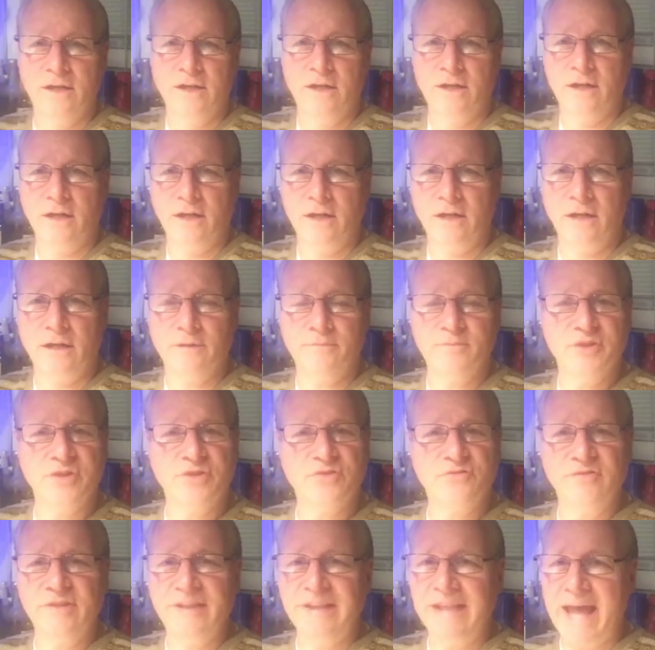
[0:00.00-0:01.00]
I'm
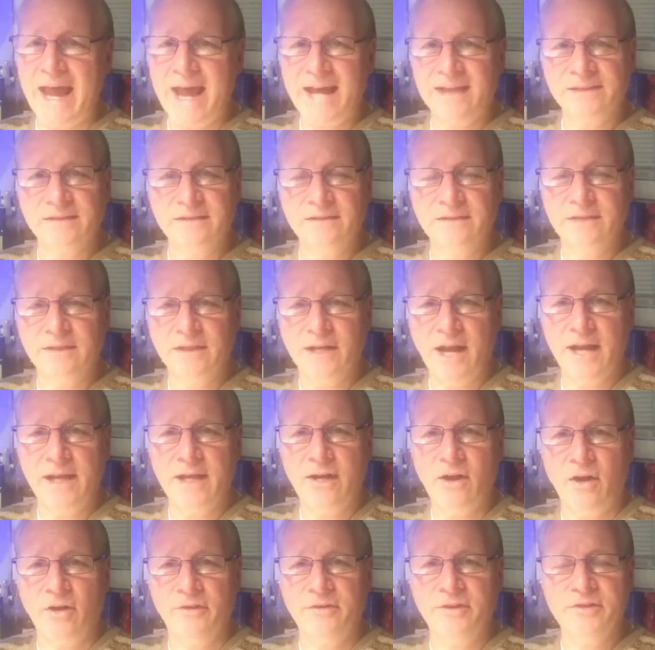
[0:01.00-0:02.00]
just relaxing
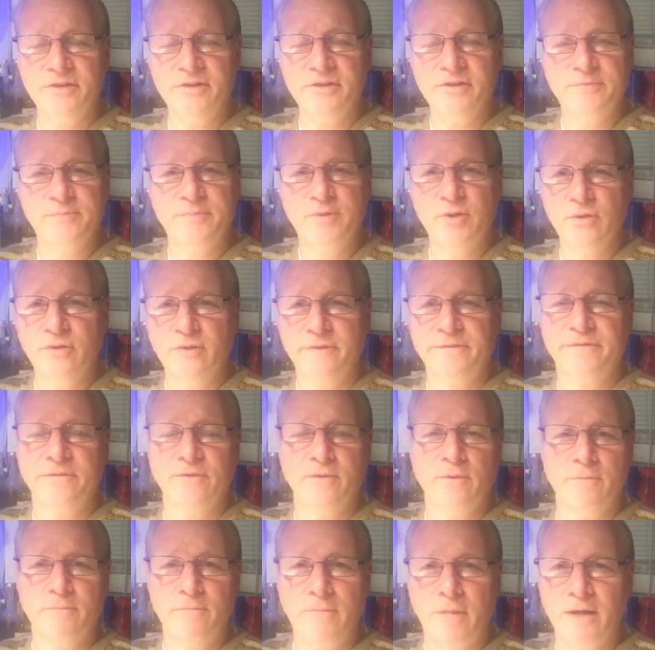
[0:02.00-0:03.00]
tonight on this
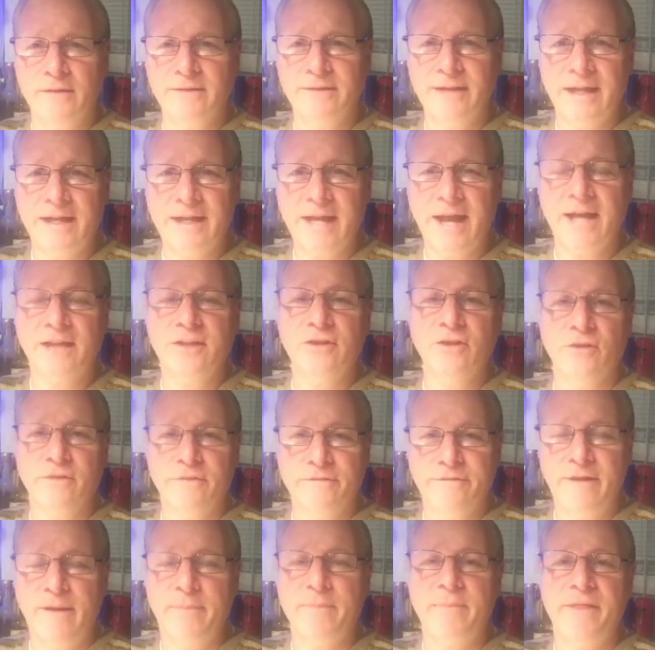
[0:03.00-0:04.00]
beautiful Monday night,
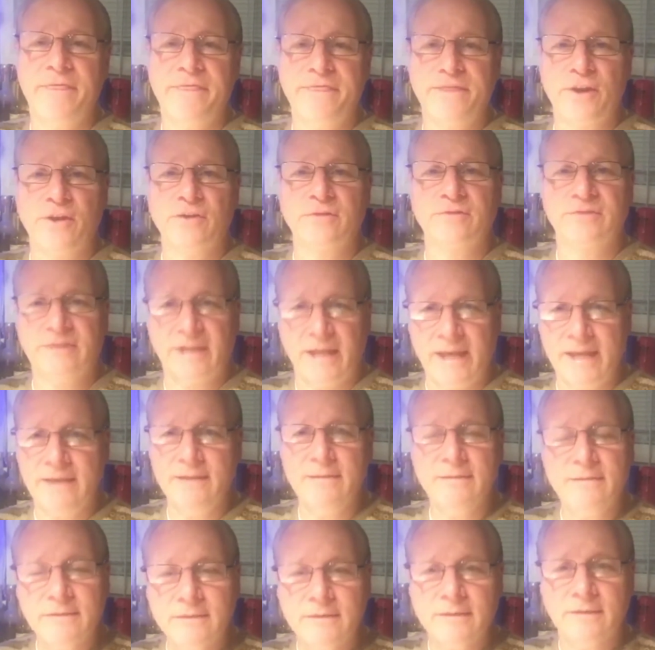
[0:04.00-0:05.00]
November
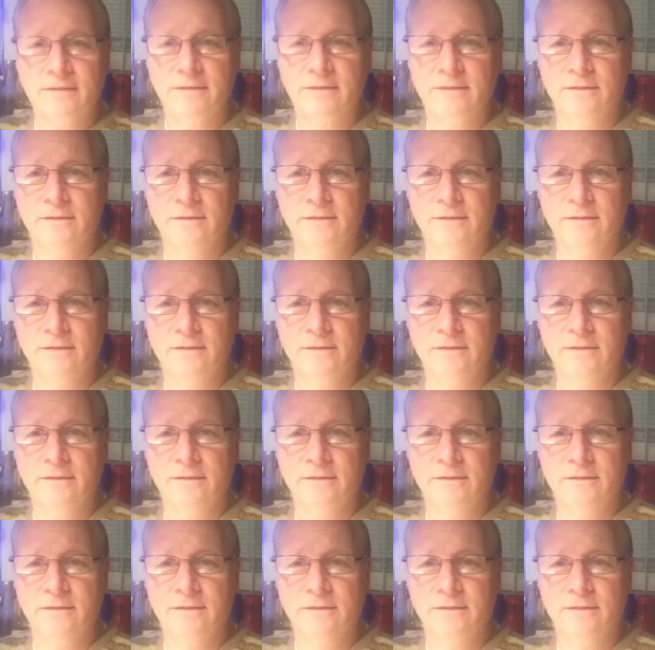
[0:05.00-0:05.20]
13th.